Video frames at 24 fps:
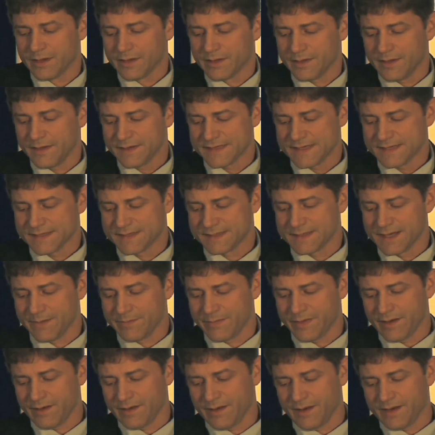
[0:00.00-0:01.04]
This is
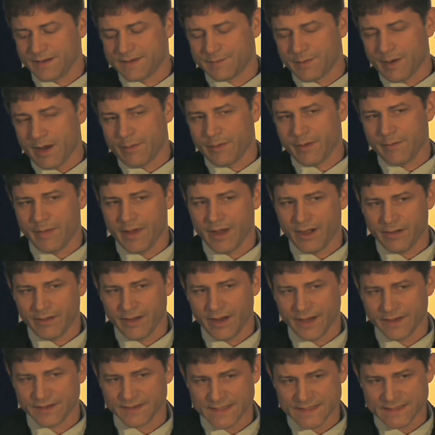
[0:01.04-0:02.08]
something that's probably better
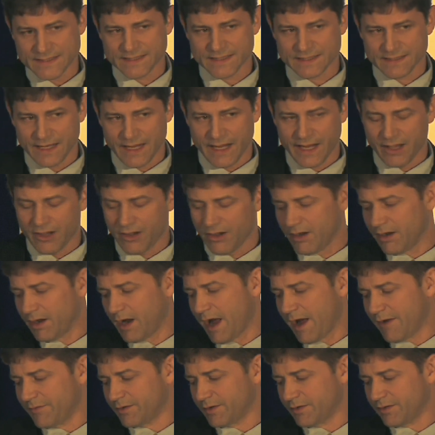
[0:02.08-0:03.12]
digested later
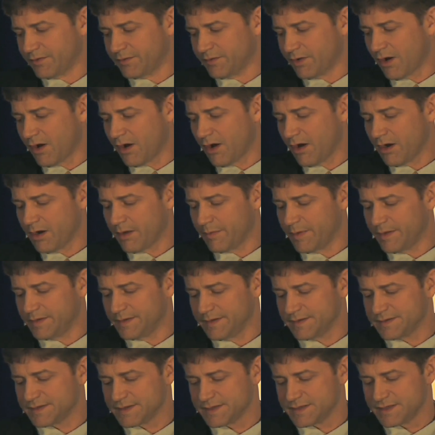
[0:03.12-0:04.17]
after the talk, but
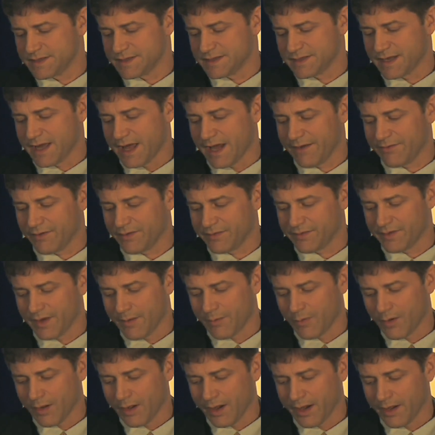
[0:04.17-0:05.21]
this is just kind of a
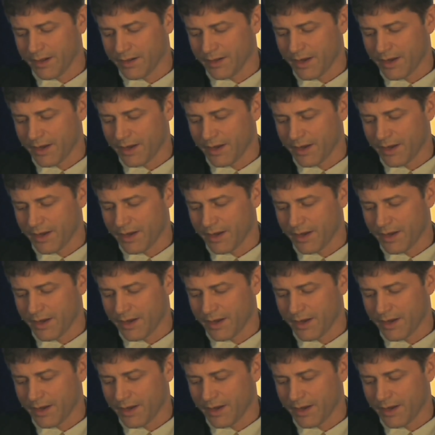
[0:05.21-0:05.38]
summary.